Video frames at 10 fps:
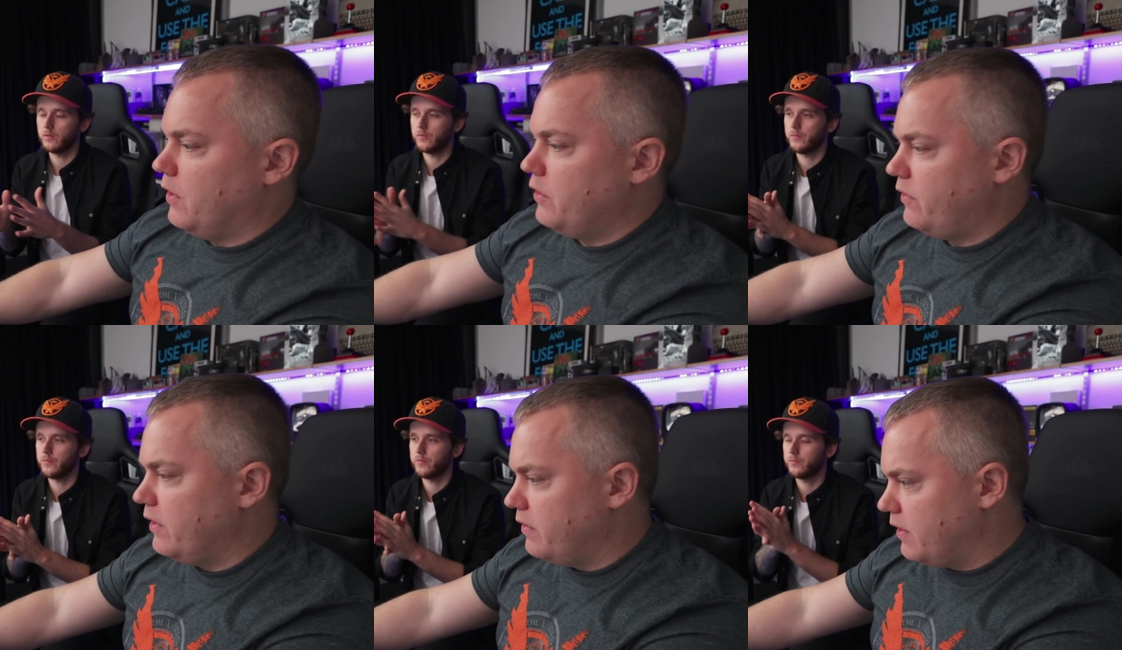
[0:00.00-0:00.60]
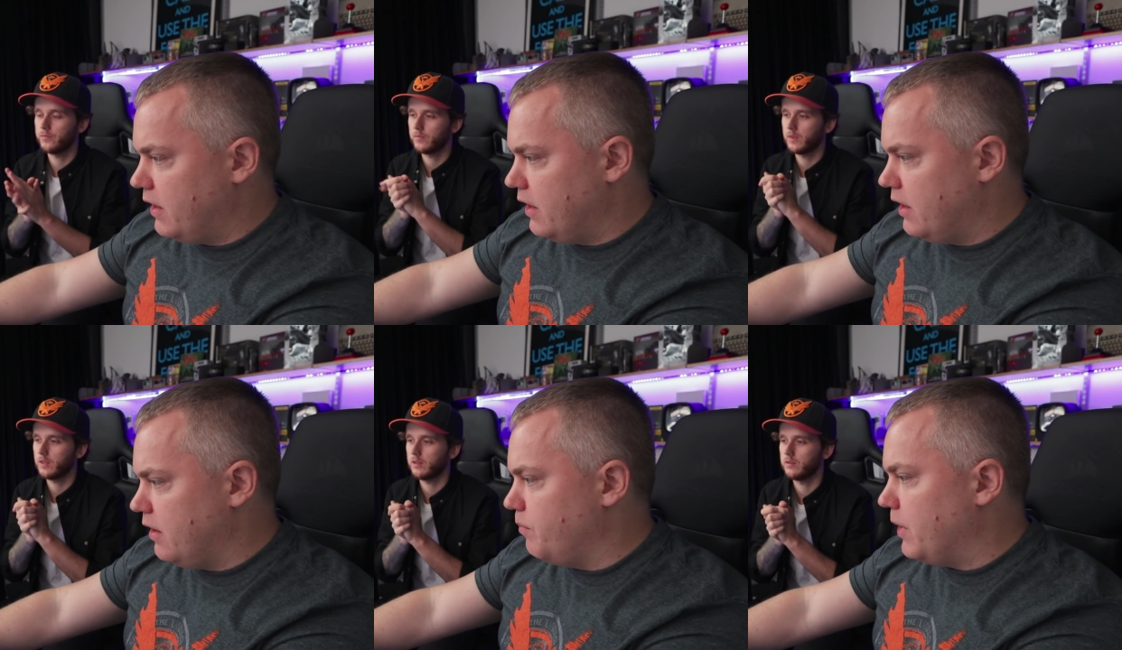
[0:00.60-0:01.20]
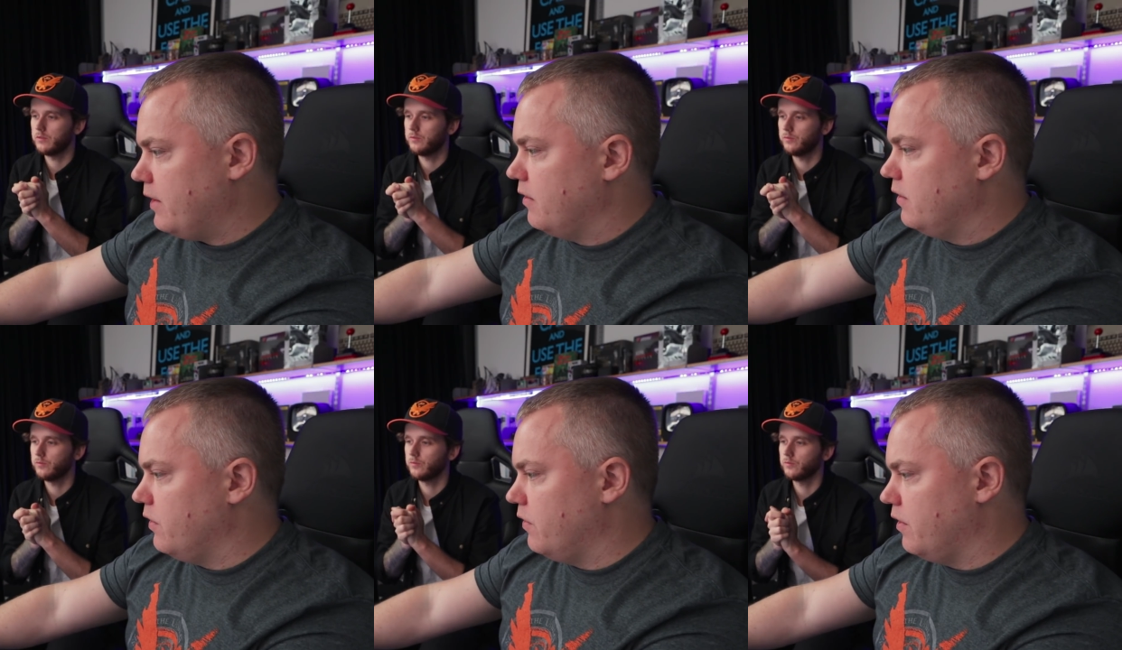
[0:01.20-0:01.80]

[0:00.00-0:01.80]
Speaker 1: there's this uh, button here on